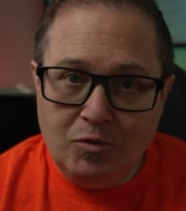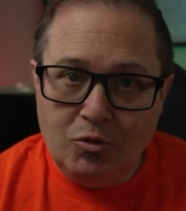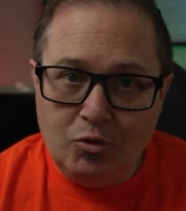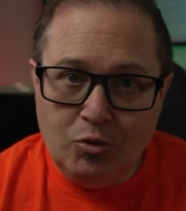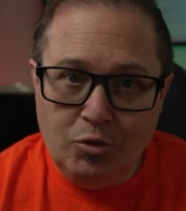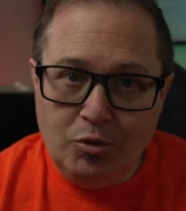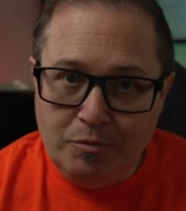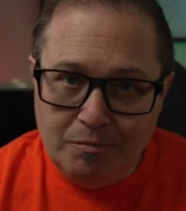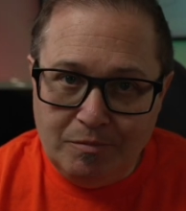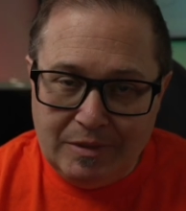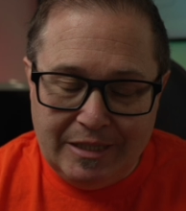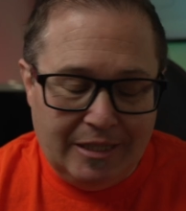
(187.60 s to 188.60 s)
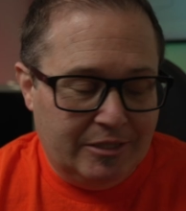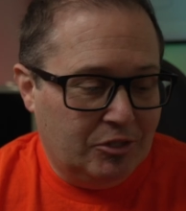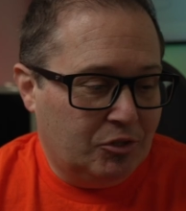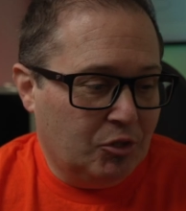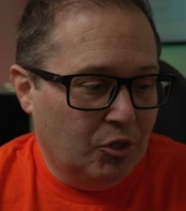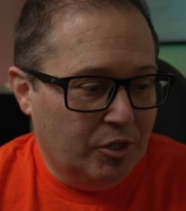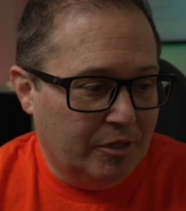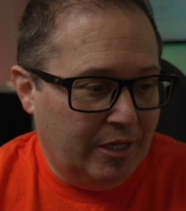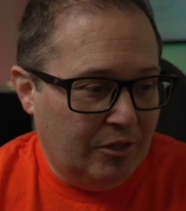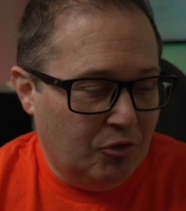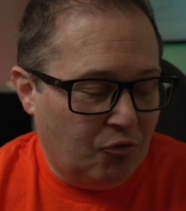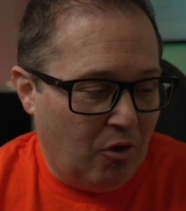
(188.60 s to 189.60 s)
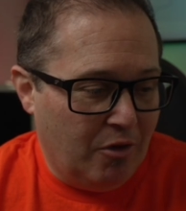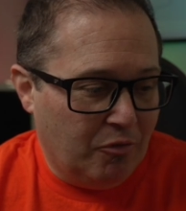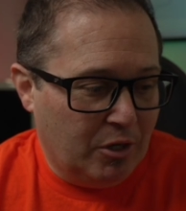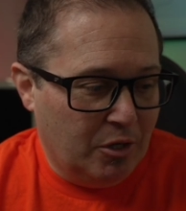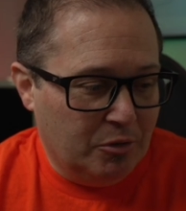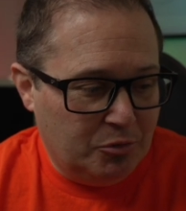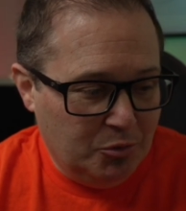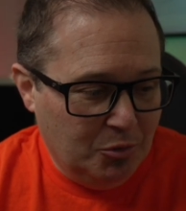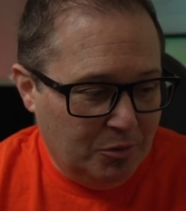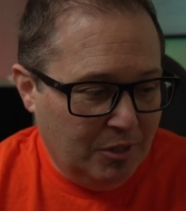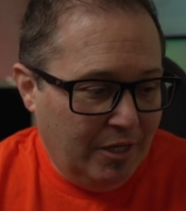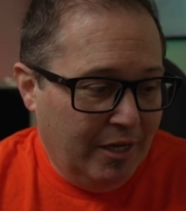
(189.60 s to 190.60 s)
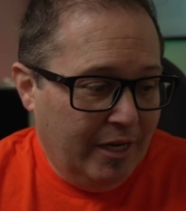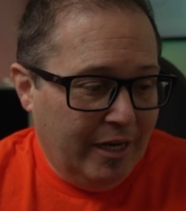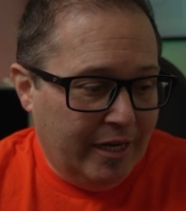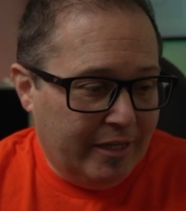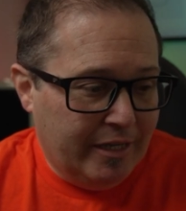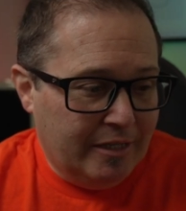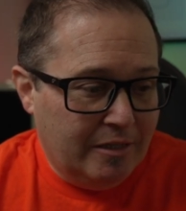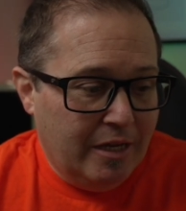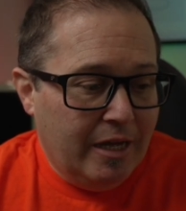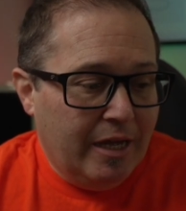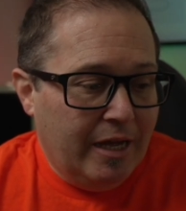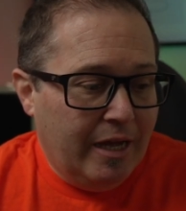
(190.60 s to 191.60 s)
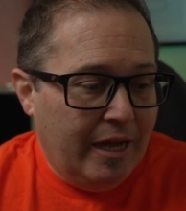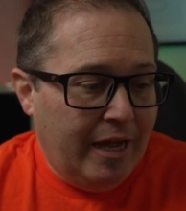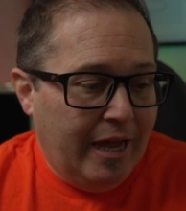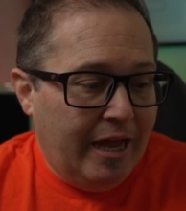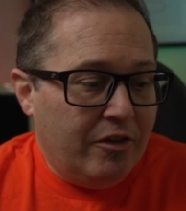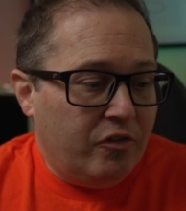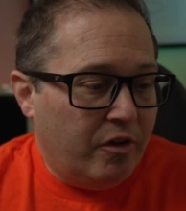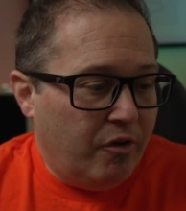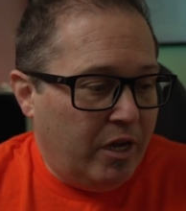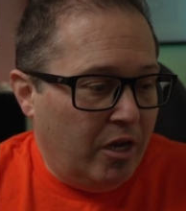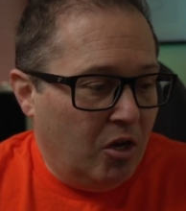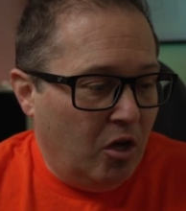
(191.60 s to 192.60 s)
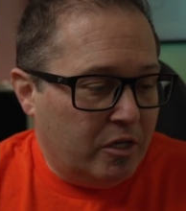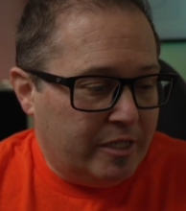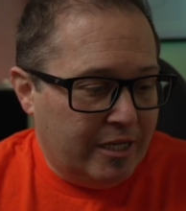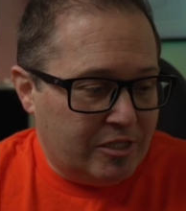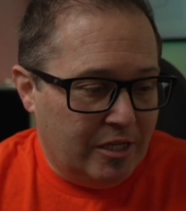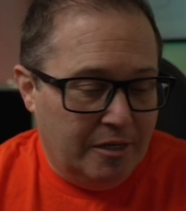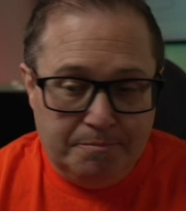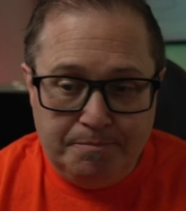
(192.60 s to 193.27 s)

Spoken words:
Doo-doo. And I just heard it in the drive. I go doo-doo. And then, hey Siri, lock Tesla.